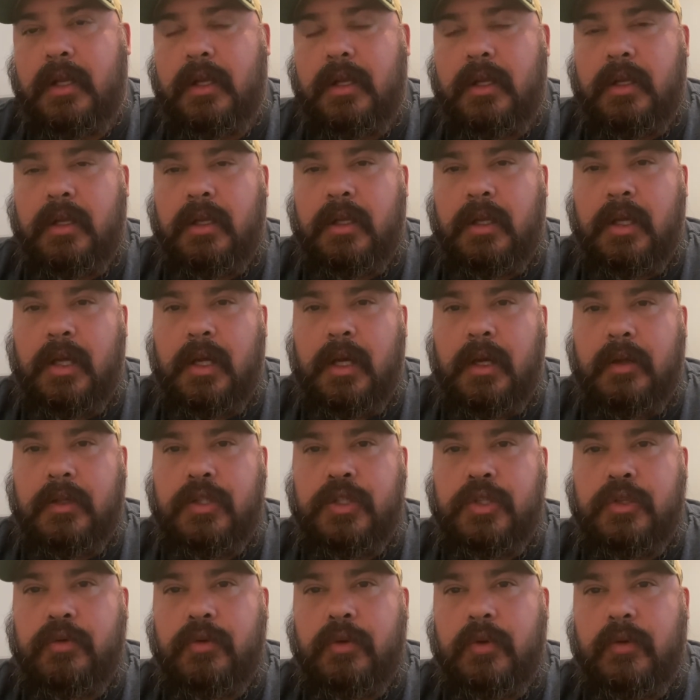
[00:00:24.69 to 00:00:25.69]
Uh,
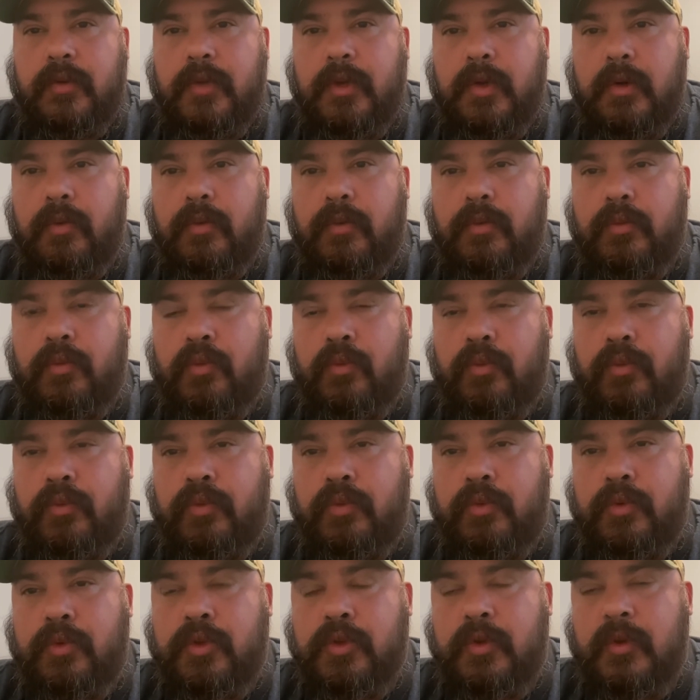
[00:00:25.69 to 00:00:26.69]
two of the
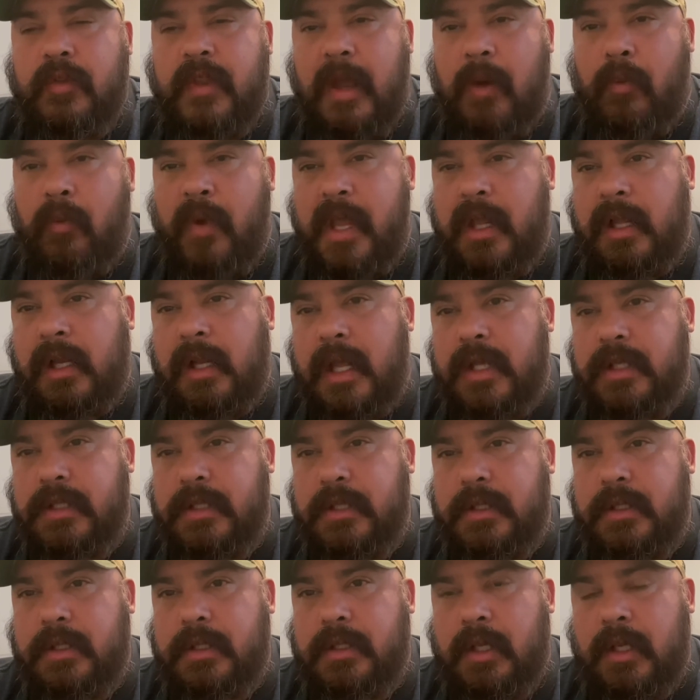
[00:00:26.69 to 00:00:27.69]
two of that weight
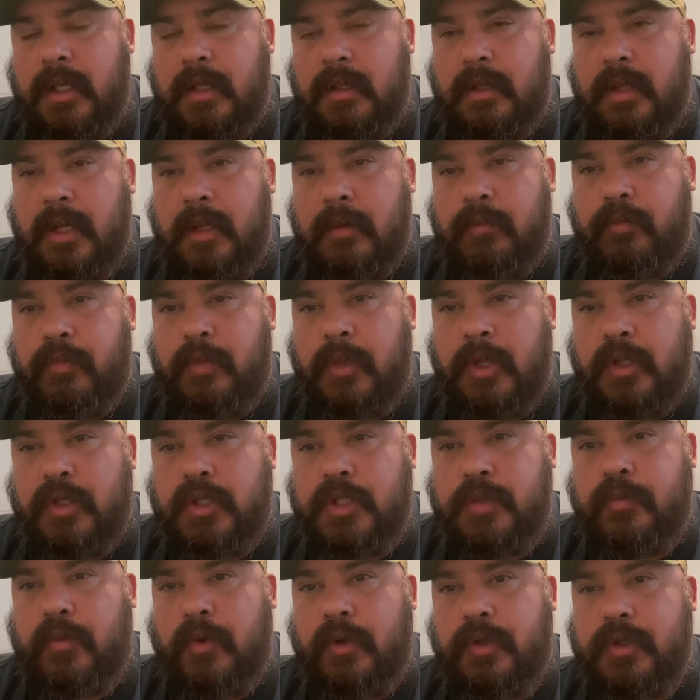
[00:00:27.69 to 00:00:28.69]
classes and, and, and the
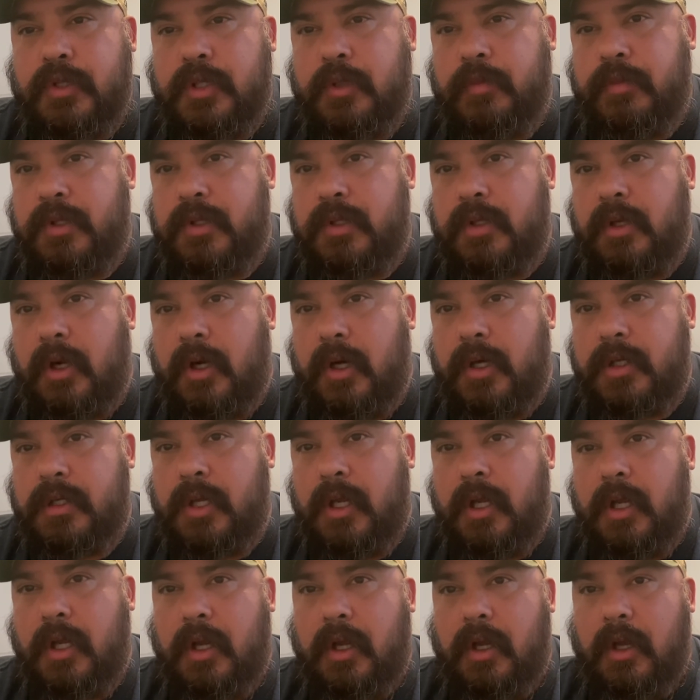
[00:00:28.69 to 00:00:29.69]
sports superstars
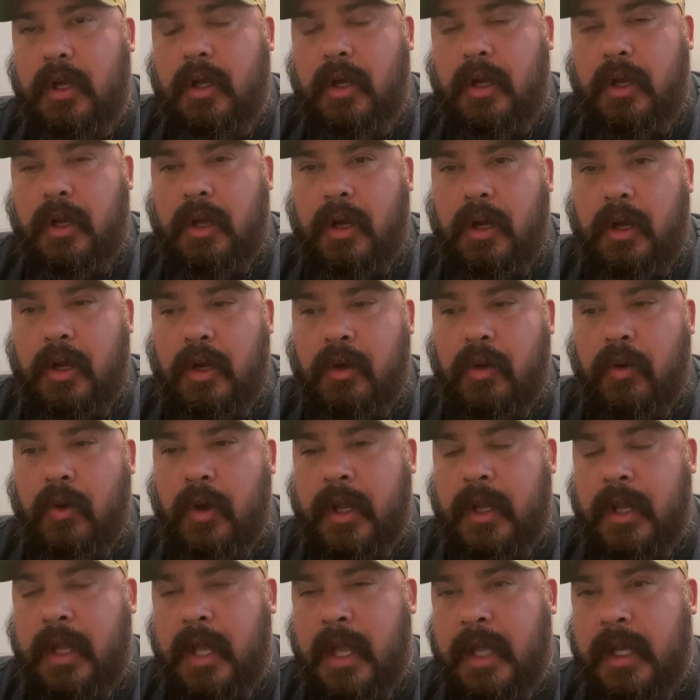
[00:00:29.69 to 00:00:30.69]
are
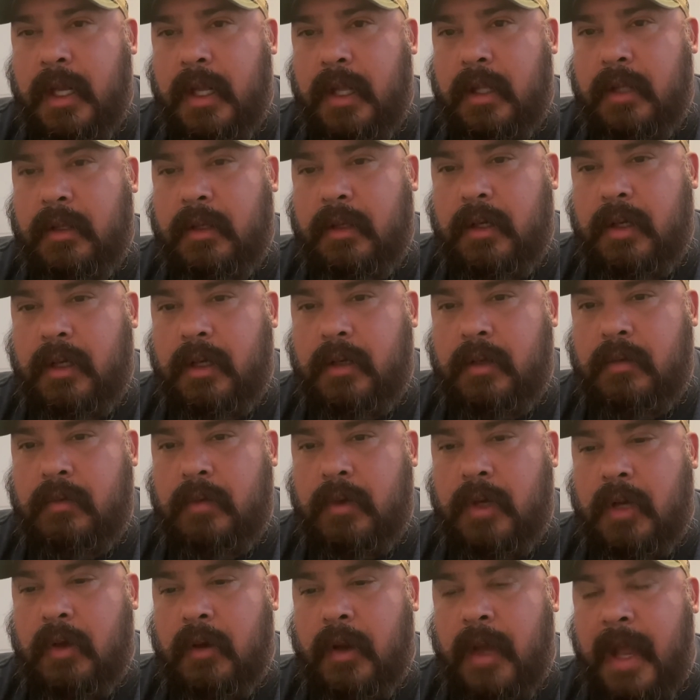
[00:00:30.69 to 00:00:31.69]
going head
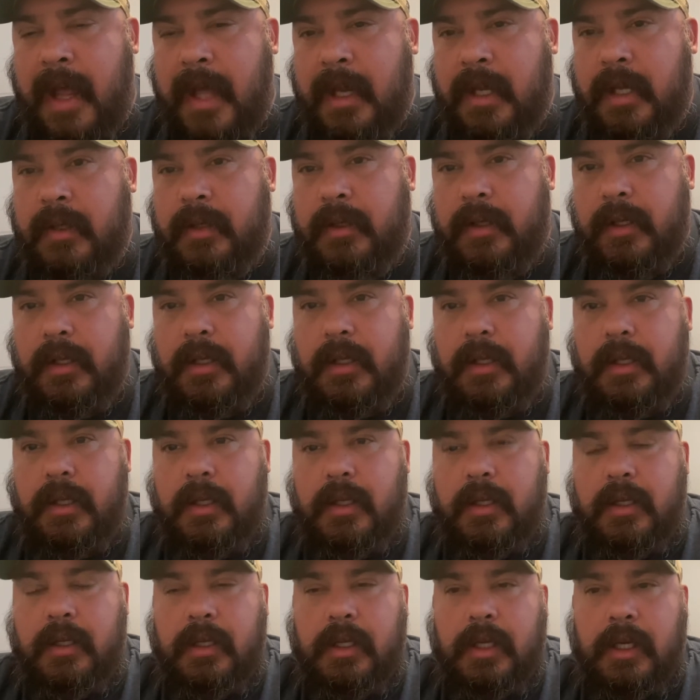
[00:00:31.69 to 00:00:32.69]
you know at it.
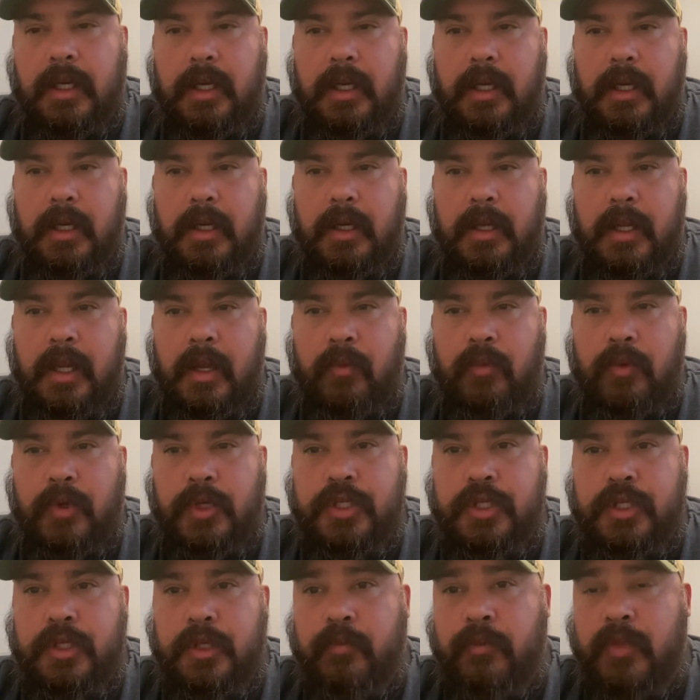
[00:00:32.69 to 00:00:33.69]
Uh, it
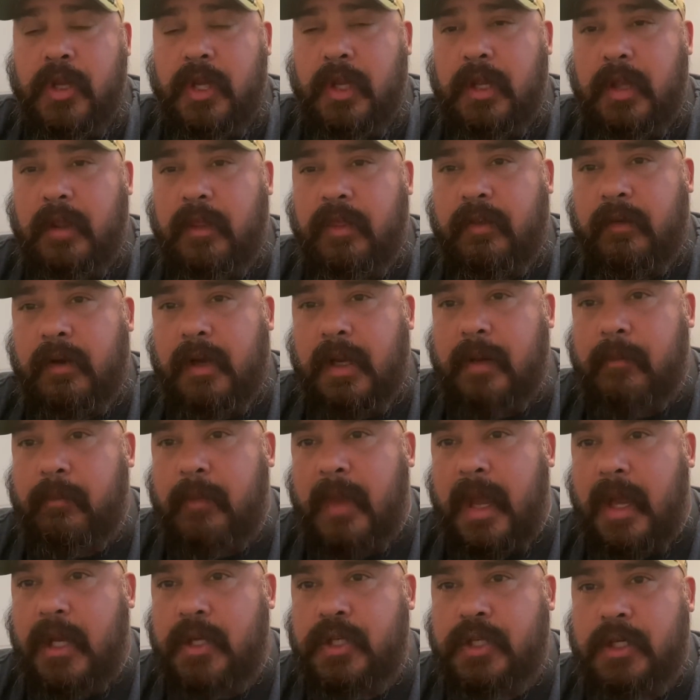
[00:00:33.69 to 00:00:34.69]
should be a thrilling
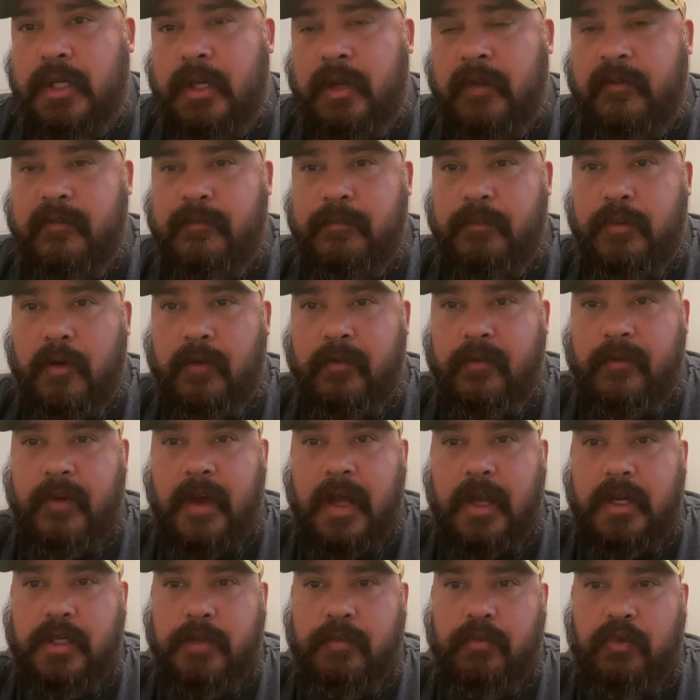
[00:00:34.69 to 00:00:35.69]
match if both
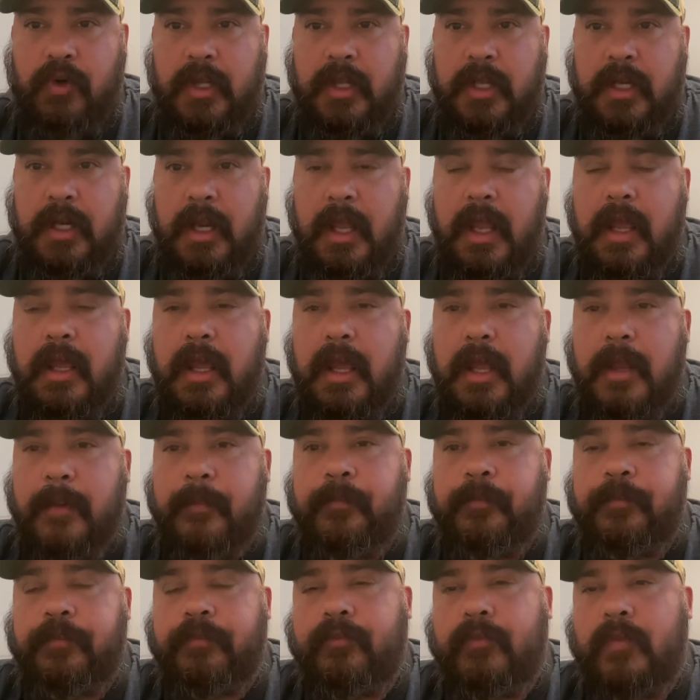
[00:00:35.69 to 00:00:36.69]
fighters bring their A game,
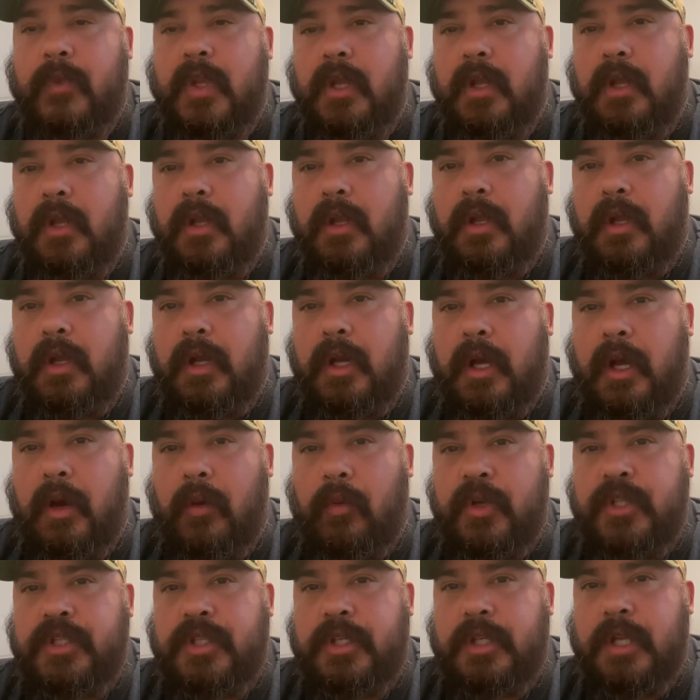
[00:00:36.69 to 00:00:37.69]
uh,
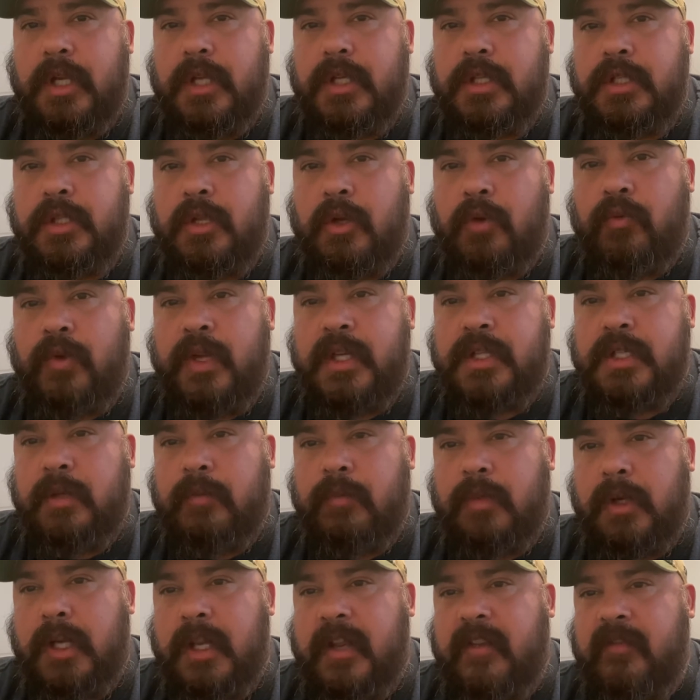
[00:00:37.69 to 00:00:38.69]
which there's no reason to
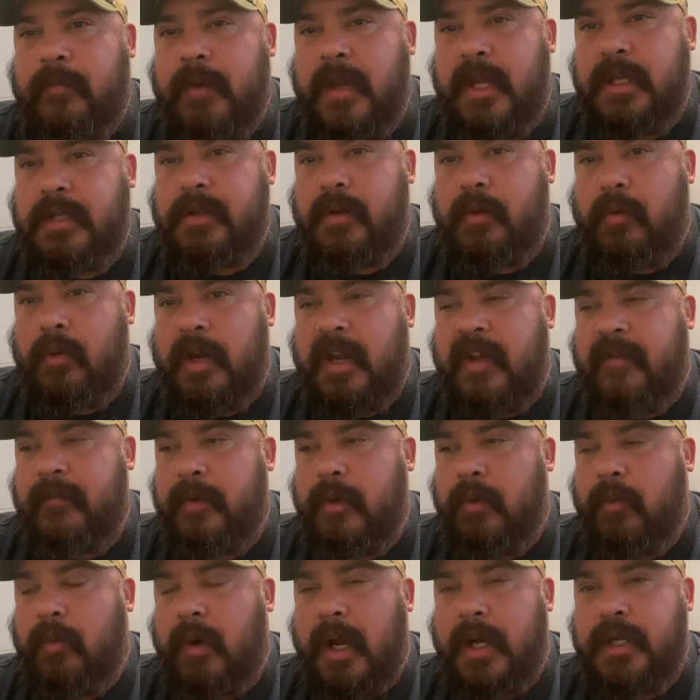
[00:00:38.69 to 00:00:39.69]
believe based on what I've
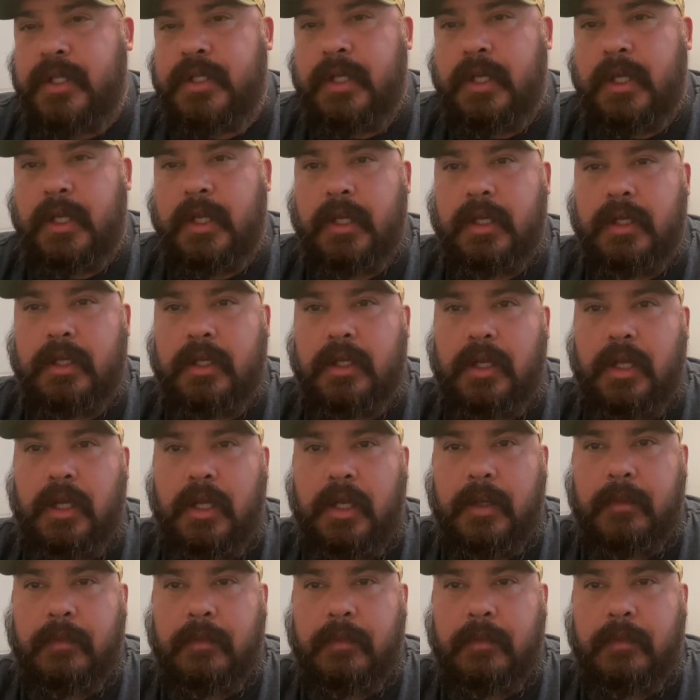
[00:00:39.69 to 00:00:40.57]
been watching and uh,